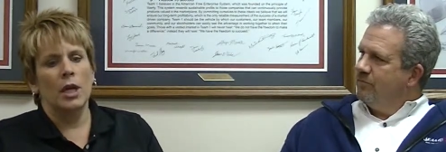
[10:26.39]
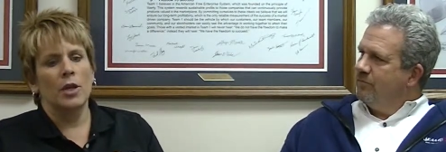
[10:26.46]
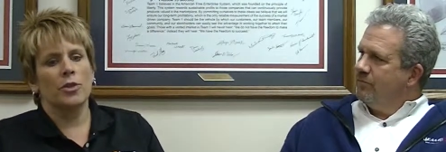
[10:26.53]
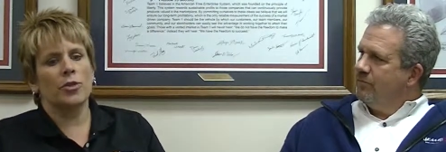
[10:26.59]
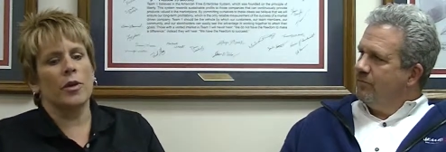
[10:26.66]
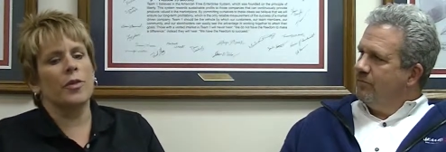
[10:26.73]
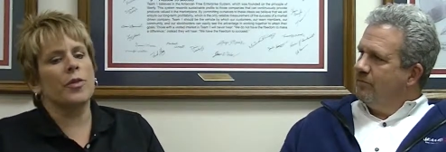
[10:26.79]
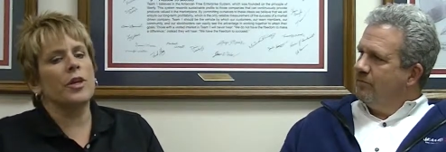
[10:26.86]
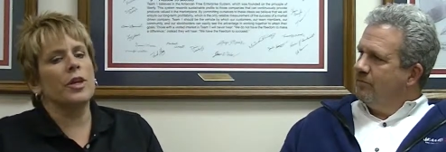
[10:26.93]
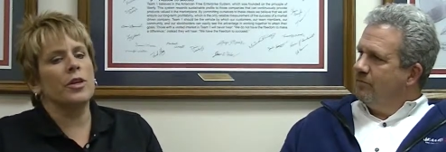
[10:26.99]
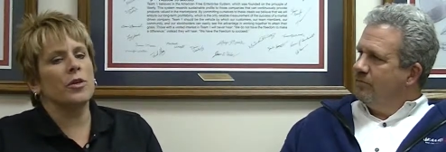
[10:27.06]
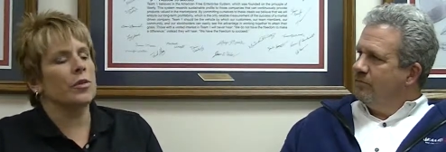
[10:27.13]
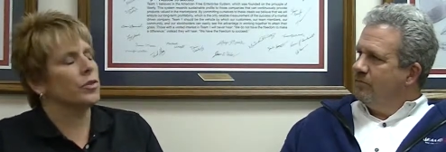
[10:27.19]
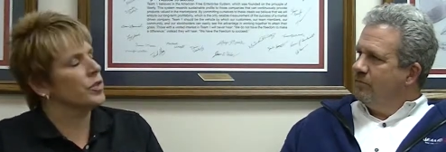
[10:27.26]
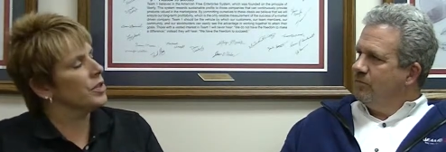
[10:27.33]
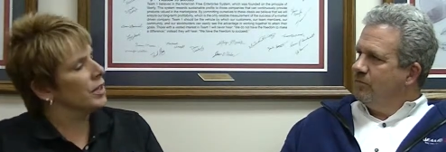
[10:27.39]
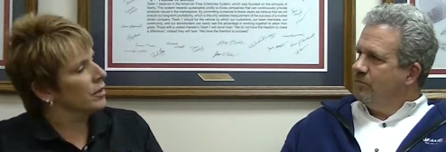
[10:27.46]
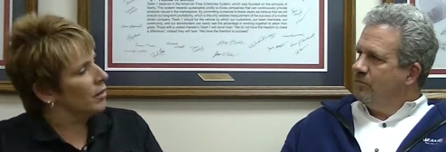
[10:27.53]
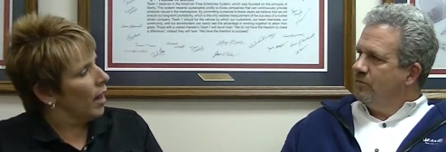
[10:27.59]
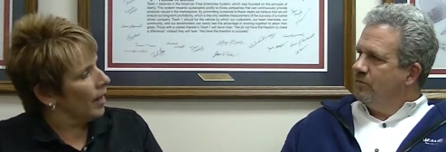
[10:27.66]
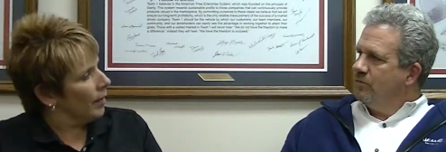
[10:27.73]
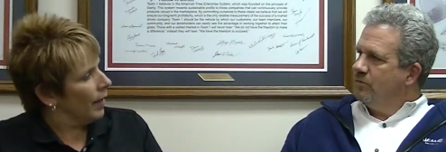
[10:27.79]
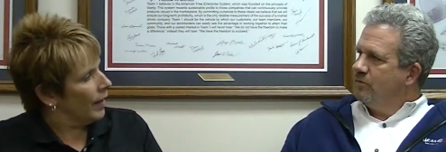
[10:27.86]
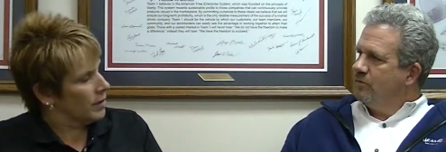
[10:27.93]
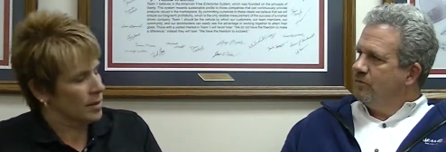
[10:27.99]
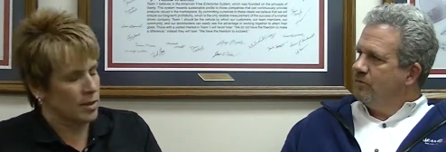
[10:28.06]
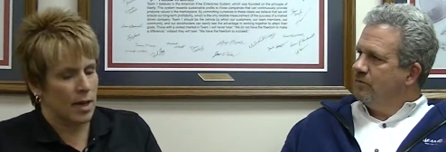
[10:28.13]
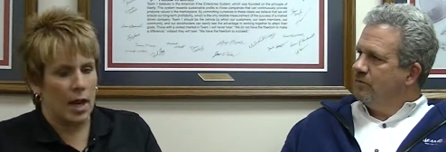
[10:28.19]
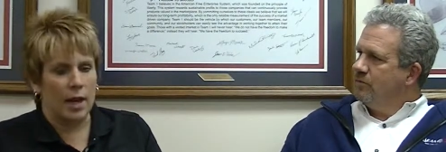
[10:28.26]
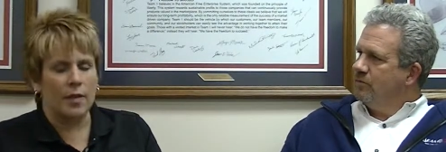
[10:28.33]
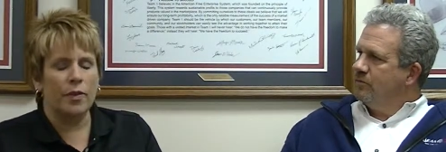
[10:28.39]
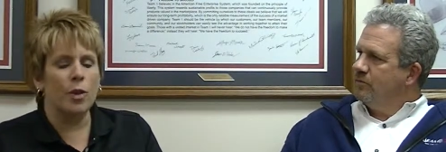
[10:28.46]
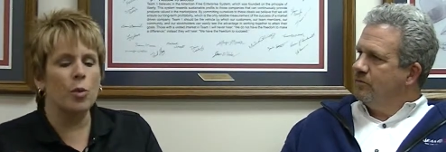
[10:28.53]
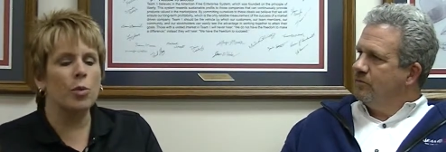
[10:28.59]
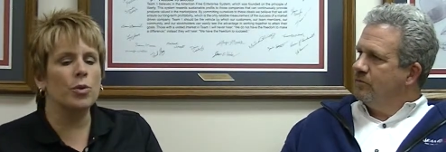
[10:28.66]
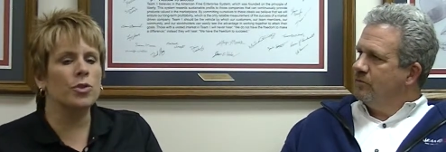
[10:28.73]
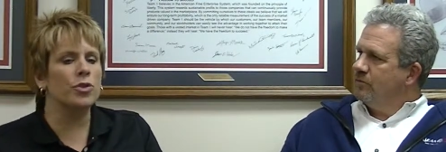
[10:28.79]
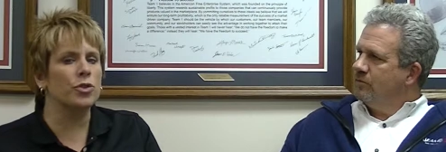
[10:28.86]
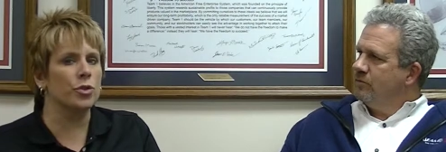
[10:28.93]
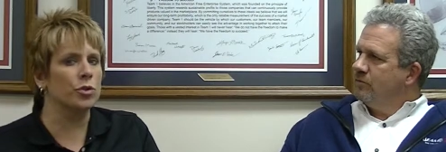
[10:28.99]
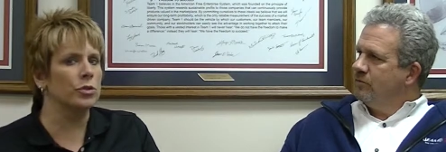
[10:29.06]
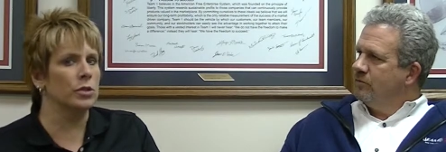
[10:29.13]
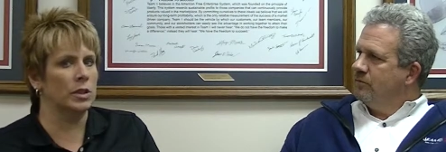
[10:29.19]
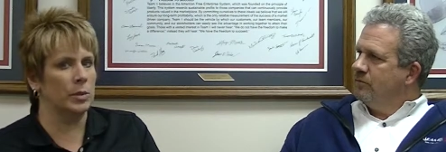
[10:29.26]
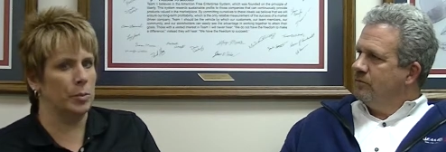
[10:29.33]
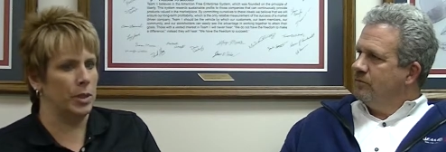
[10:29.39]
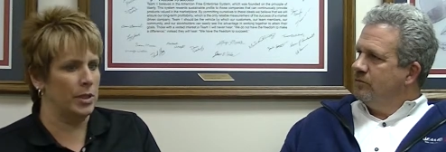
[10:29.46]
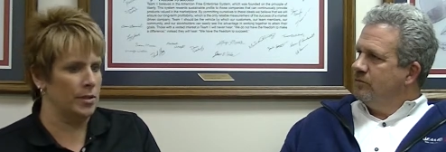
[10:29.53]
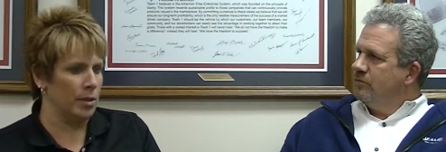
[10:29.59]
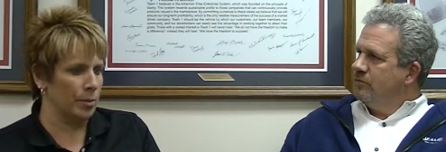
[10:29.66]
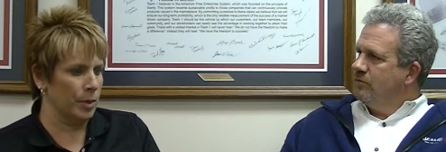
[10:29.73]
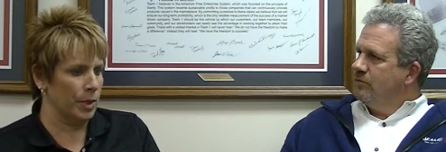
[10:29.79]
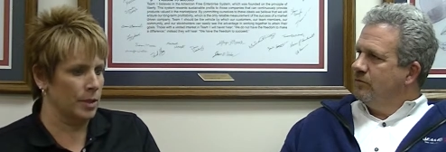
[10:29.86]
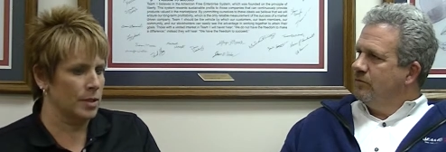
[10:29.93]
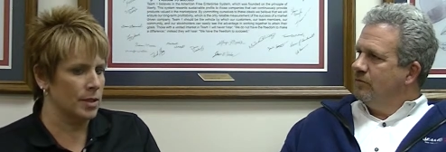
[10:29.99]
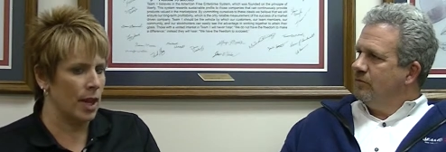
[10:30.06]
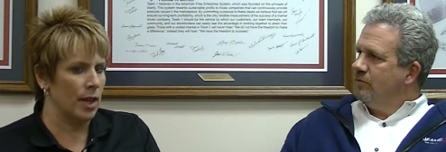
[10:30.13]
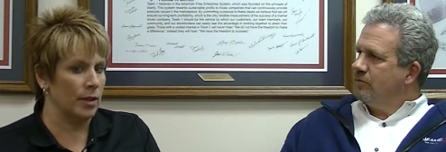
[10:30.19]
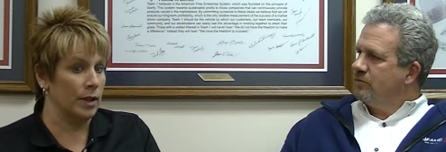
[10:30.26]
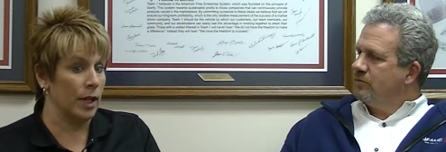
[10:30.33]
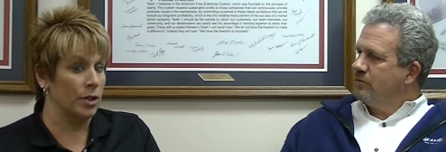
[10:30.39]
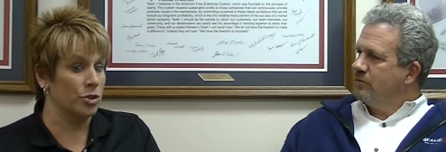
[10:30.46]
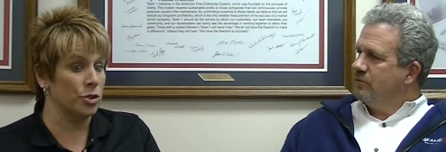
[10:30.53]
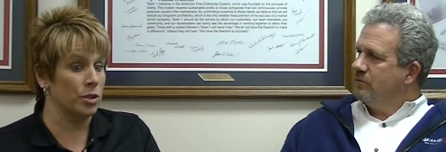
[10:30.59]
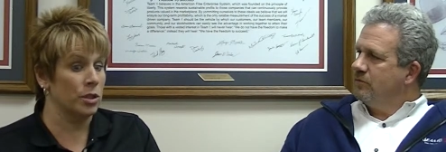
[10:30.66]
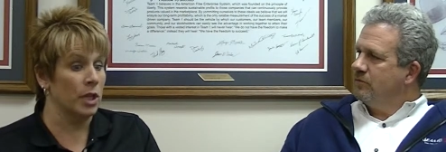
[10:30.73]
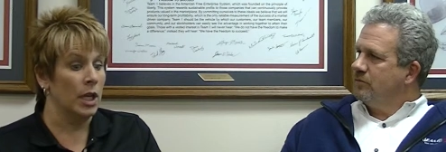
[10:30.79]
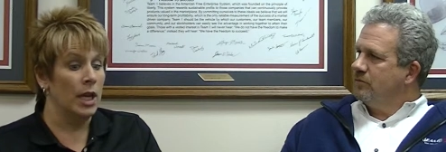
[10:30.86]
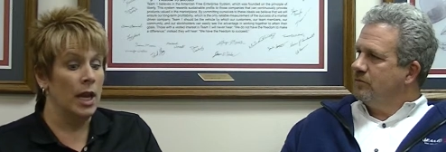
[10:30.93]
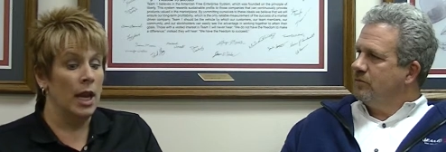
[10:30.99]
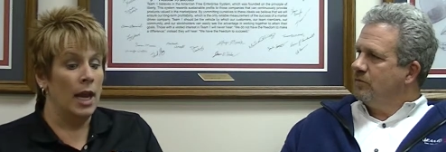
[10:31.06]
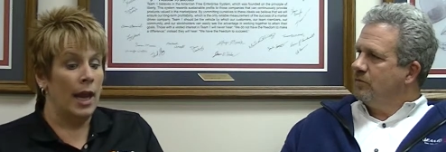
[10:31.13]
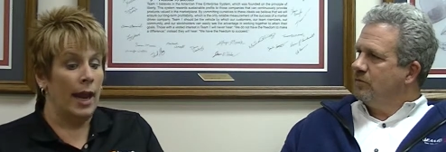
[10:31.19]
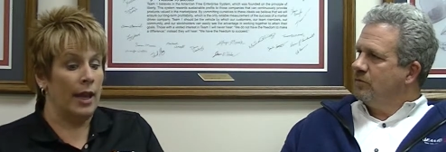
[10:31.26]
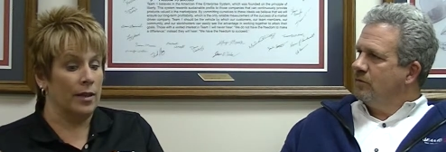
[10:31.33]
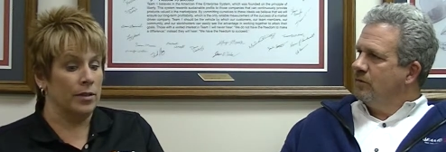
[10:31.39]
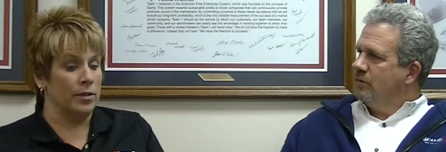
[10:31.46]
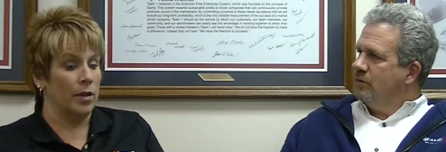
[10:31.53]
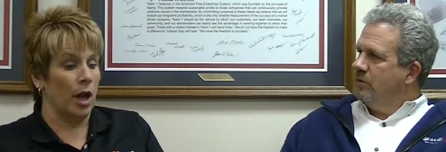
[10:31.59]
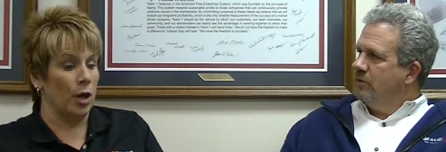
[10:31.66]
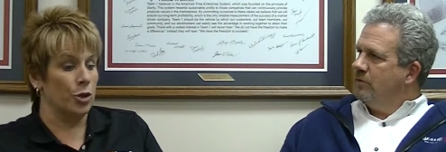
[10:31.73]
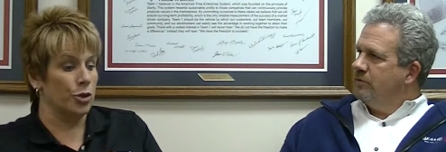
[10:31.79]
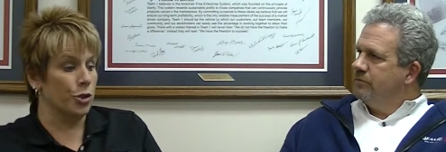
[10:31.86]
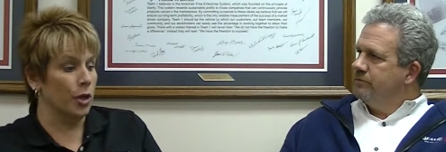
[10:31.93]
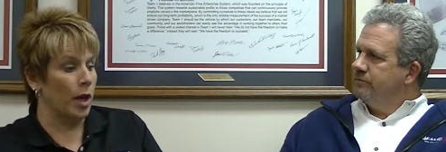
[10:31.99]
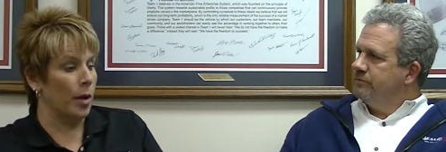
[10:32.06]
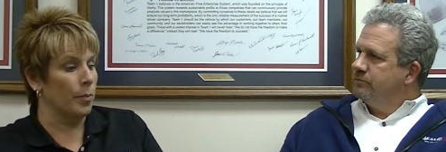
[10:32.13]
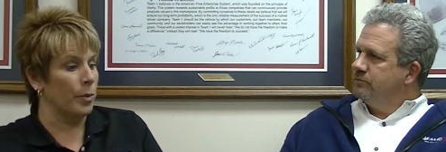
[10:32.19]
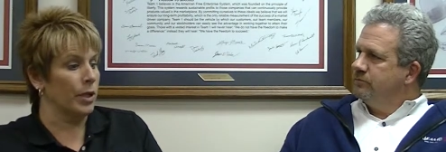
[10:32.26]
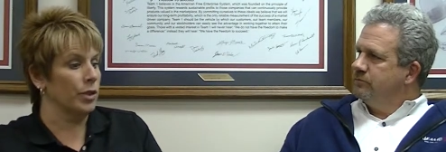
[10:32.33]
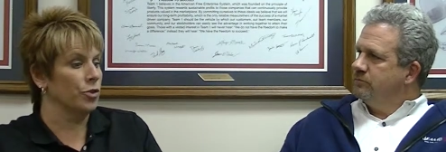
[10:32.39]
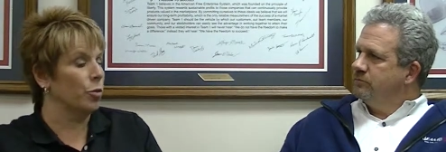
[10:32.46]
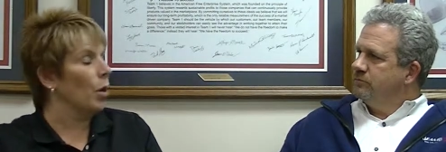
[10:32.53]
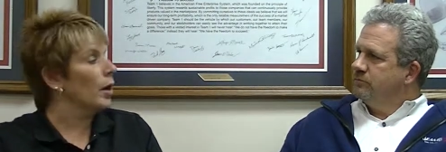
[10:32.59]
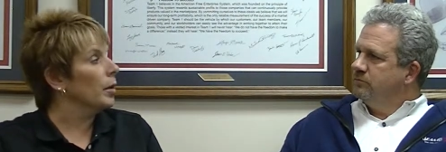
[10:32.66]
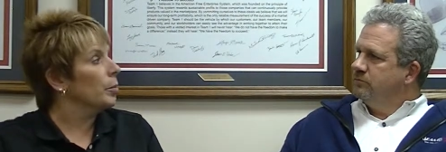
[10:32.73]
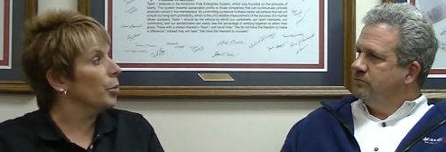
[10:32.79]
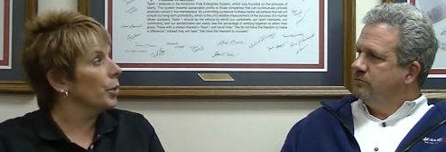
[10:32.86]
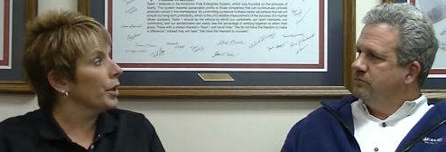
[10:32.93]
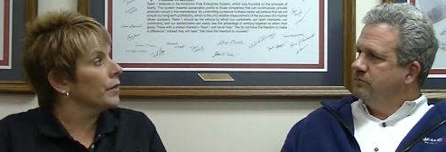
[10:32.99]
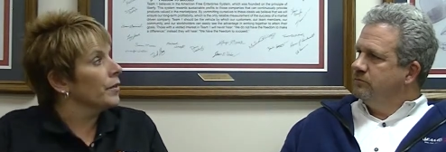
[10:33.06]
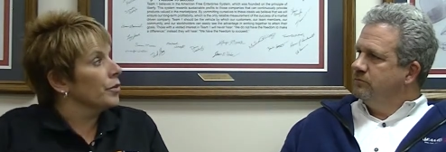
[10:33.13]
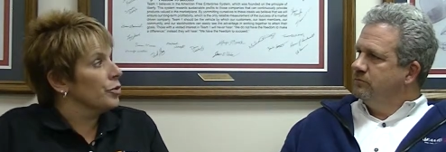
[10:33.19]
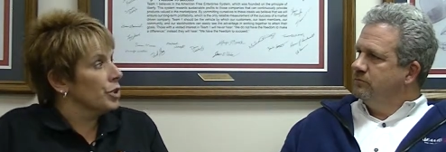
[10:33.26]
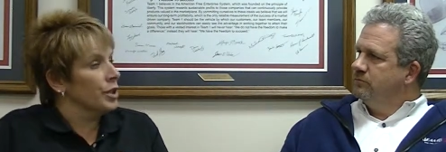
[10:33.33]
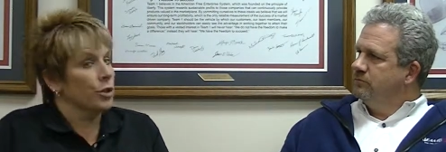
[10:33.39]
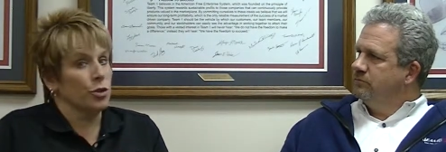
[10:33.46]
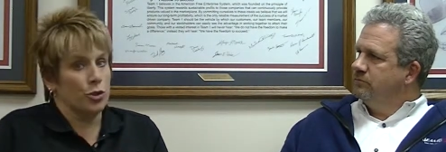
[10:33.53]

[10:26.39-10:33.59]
Speaker 1: So I think you'll see a lot of that stay. There will certainly be some consolidation as larger companies want to bring their tier